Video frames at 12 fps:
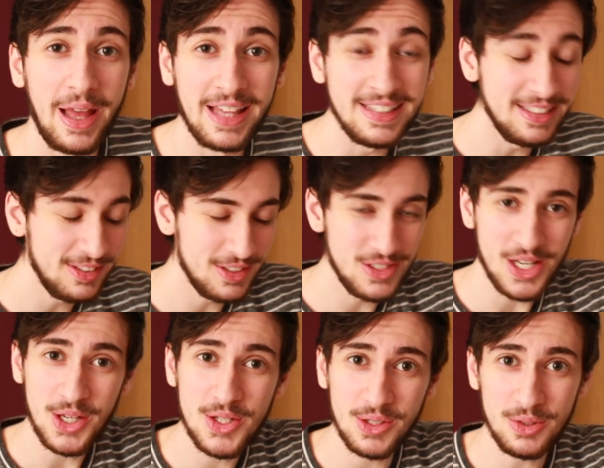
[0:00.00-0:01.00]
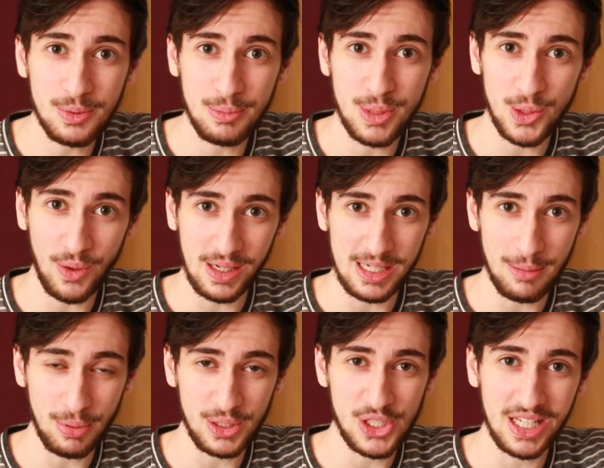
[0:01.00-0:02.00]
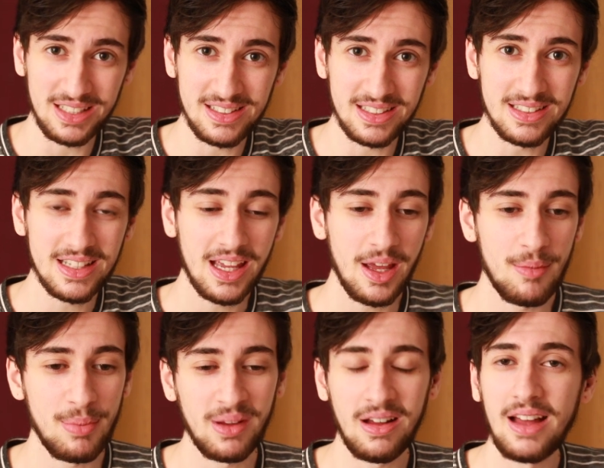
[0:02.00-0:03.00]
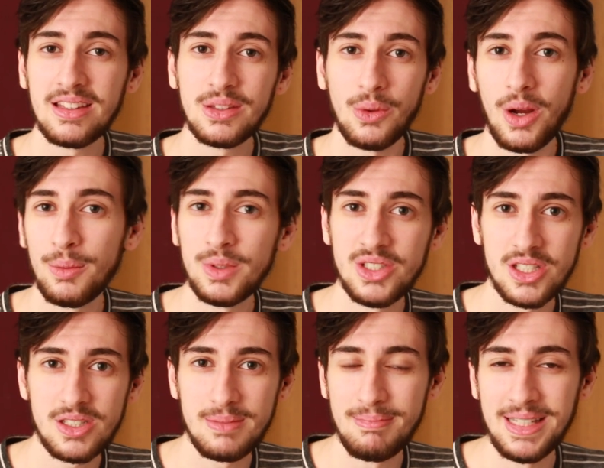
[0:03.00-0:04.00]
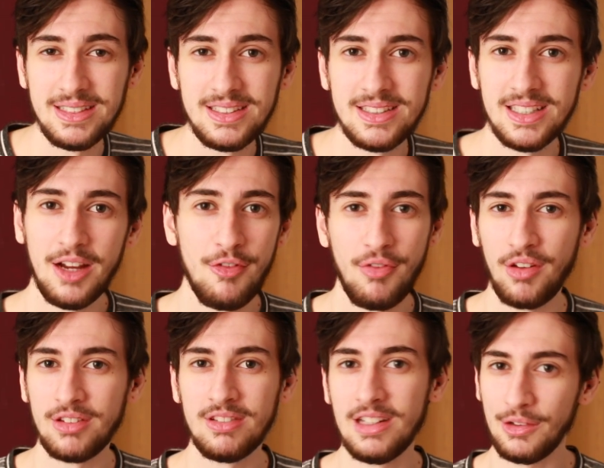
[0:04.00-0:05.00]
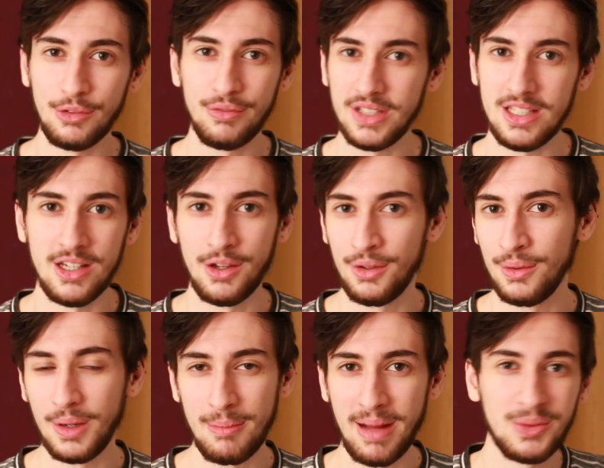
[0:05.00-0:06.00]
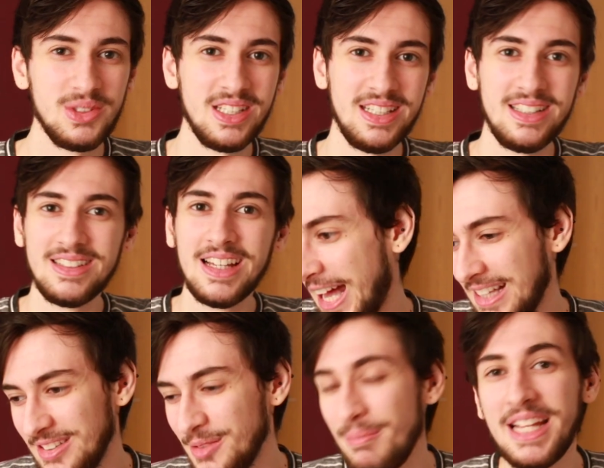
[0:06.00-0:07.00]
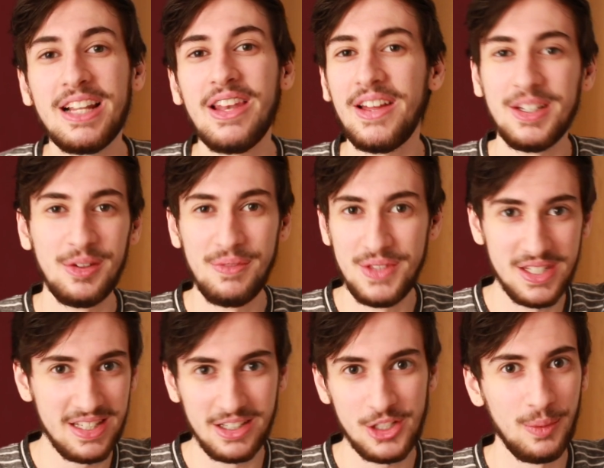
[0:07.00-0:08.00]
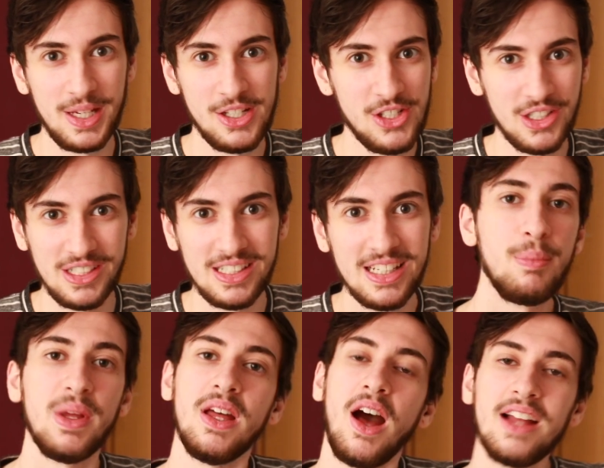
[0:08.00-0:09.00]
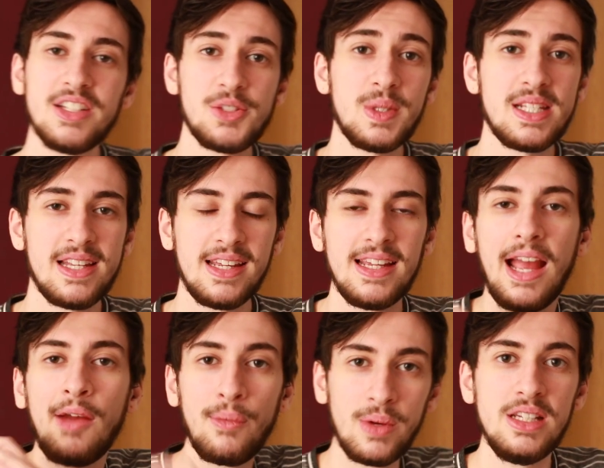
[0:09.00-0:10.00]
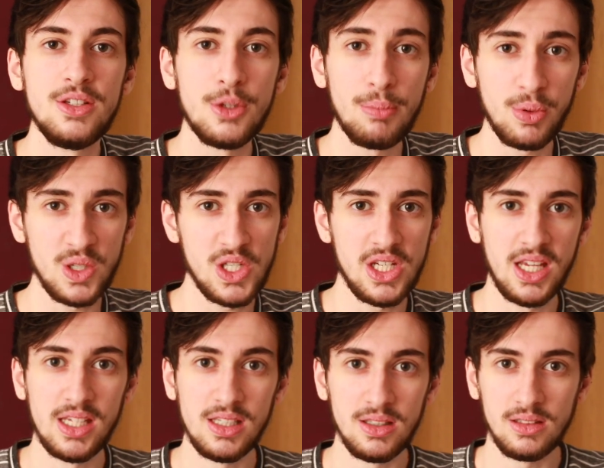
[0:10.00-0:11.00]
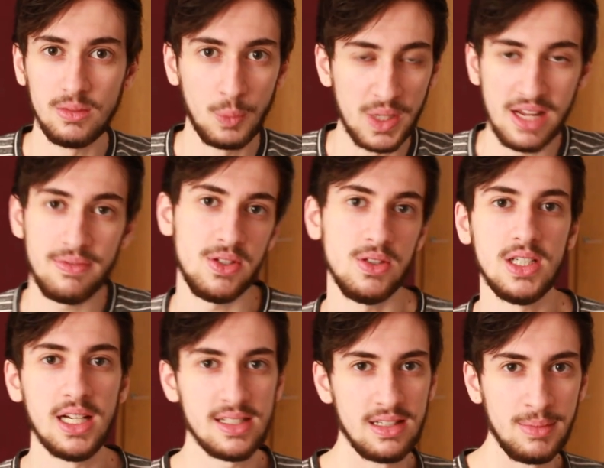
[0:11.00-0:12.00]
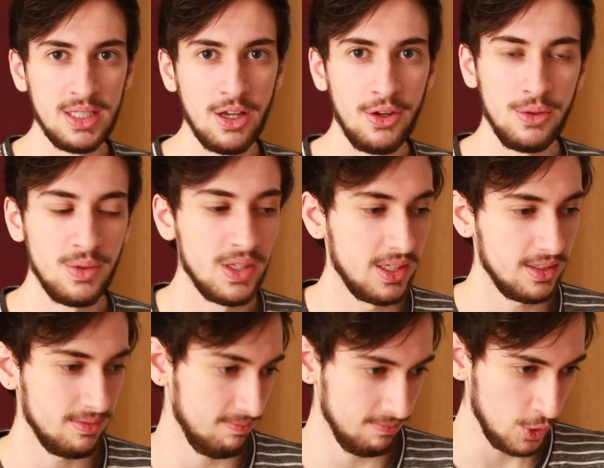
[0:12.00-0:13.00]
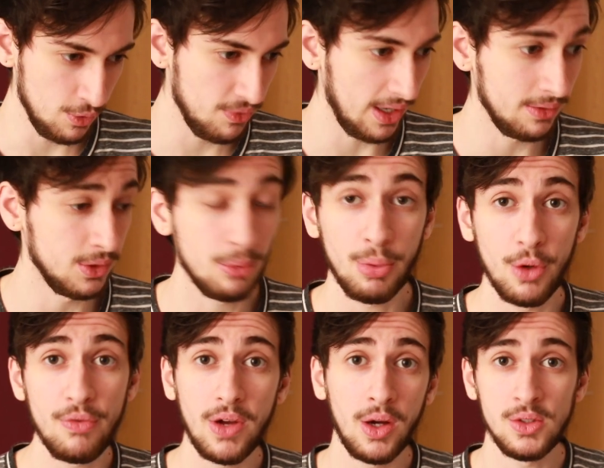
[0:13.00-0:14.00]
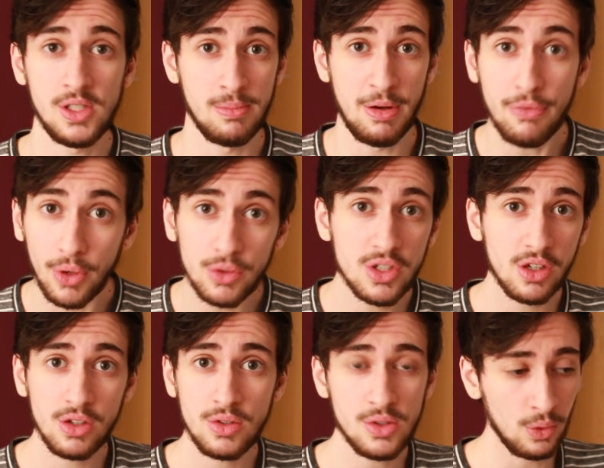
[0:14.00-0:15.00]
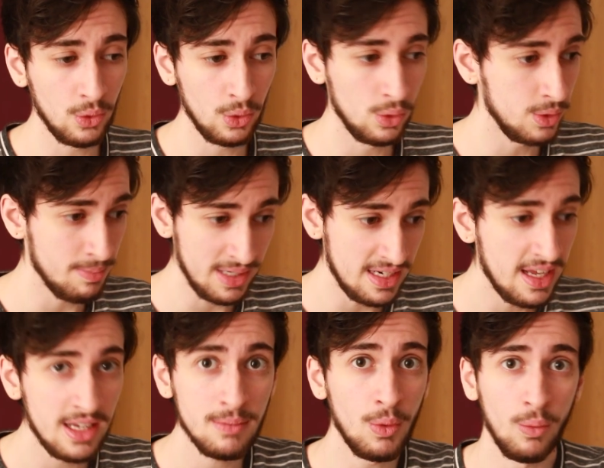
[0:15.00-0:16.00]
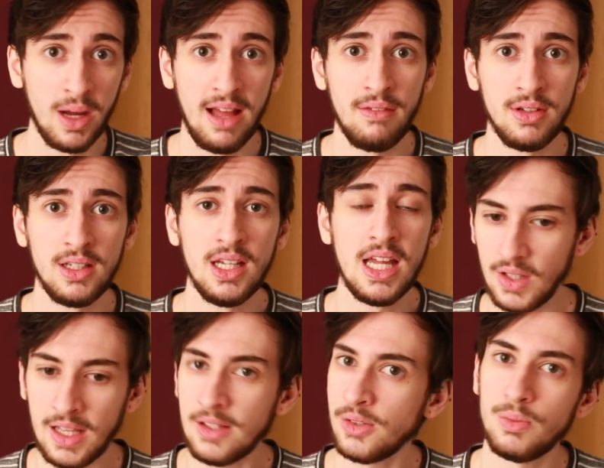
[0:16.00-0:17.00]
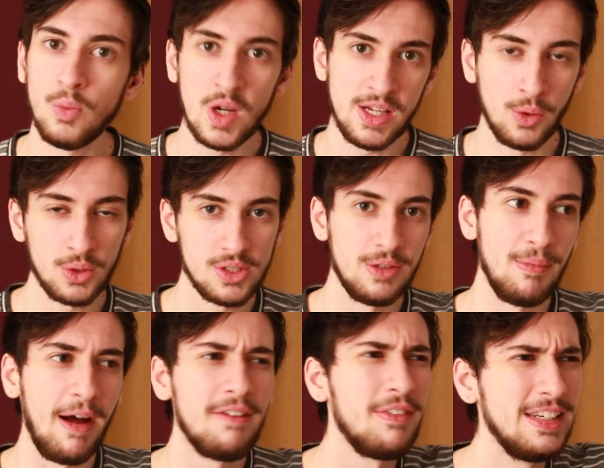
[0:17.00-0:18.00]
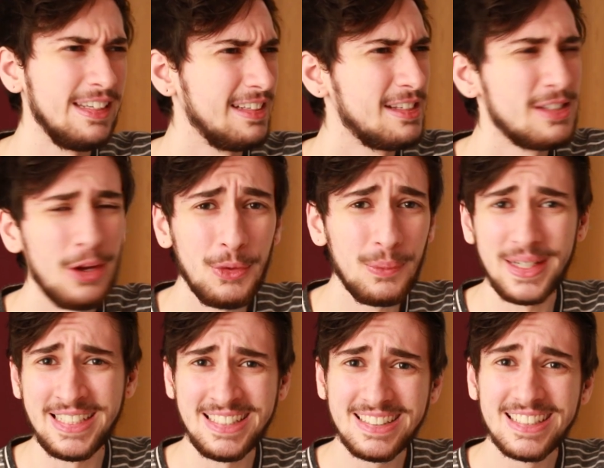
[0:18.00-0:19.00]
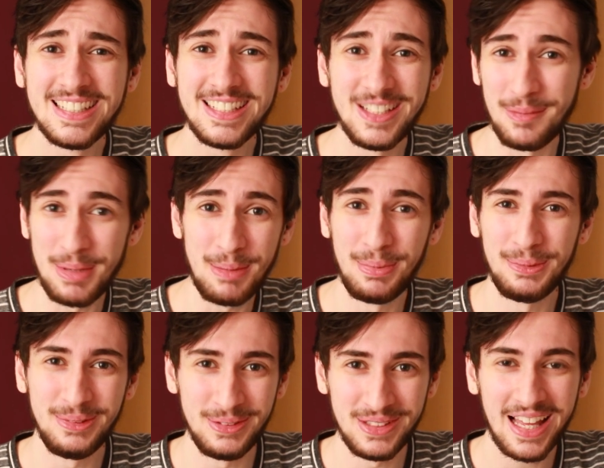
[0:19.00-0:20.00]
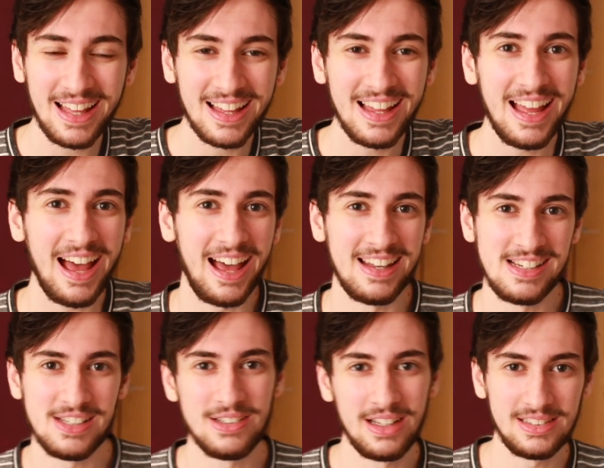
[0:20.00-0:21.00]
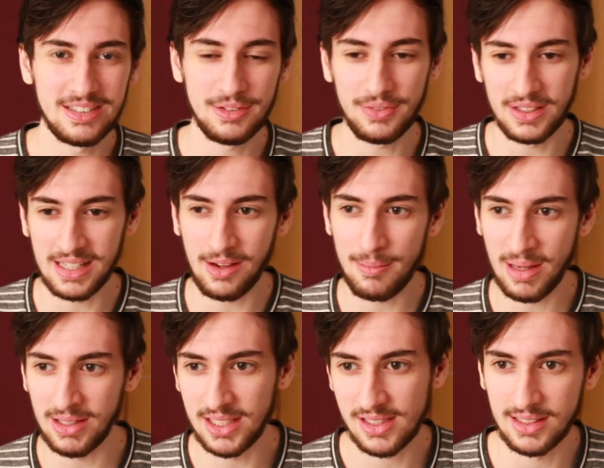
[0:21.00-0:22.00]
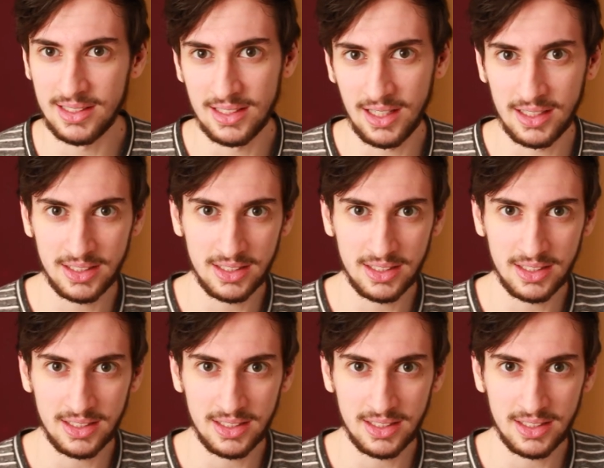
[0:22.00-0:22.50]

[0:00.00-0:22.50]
Any suggestions would be greatly appreciated, but I thought I would just make a fun little video about it and make light of the situation. But I just want to say, I really do appreciate whenever you guys let me know that you found a profile using my photos or my name or whatever. It's really awesome. I find it so weird that people do that, and I do like to find out about it so that I